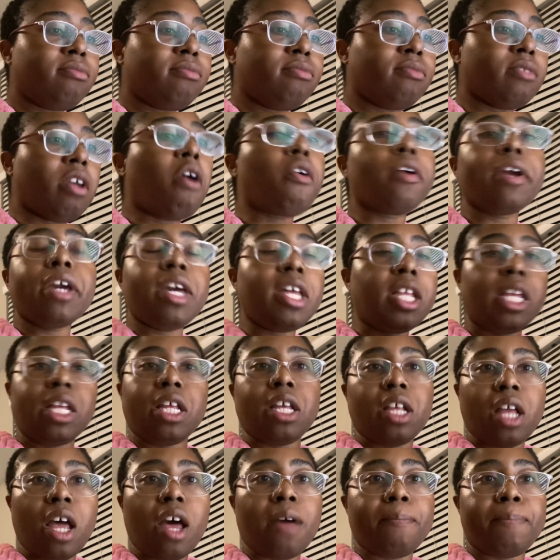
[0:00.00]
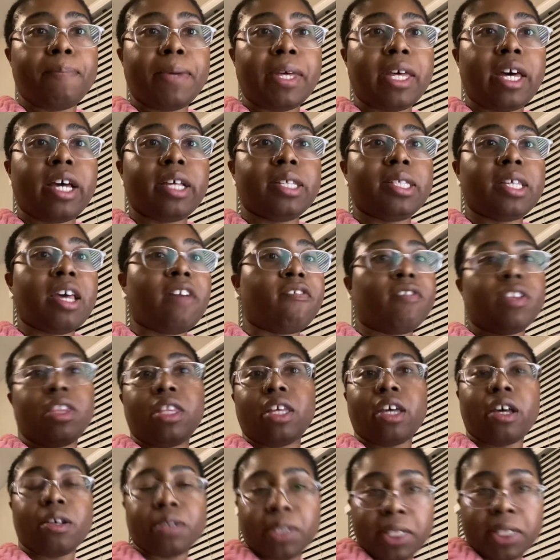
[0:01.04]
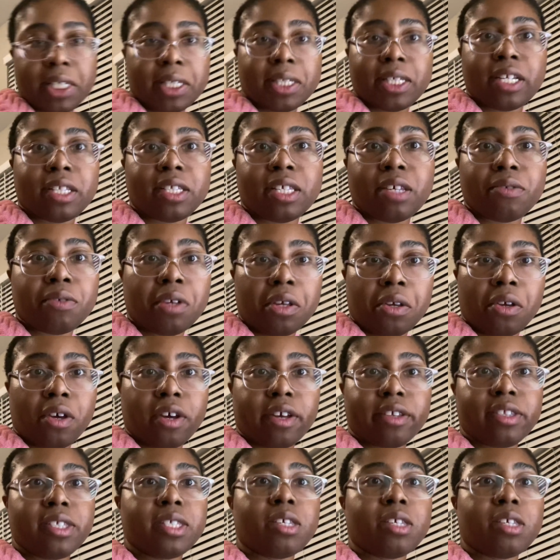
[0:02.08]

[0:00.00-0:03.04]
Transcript: are eating it up because everything else he said sounded good.